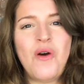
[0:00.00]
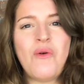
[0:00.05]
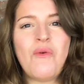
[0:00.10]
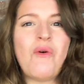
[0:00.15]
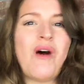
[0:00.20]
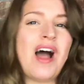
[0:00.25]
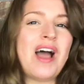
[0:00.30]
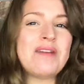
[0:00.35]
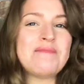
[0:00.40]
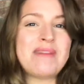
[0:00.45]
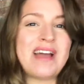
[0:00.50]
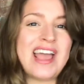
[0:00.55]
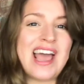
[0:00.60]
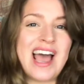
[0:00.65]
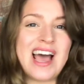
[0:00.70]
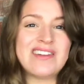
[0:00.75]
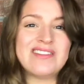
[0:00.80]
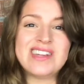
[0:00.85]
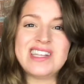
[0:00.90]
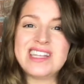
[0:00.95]
Why am I
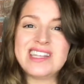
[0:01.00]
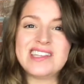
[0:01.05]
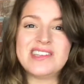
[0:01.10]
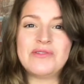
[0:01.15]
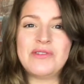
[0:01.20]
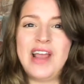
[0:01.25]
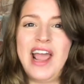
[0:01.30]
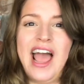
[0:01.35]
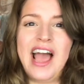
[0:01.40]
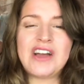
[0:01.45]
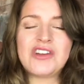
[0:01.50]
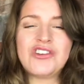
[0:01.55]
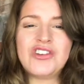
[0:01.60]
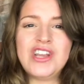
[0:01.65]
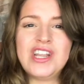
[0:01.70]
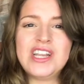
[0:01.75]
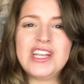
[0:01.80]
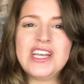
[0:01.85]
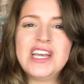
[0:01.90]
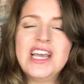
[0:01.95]
having this
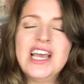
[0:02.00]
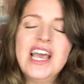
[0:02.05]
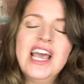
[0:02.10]
reaction?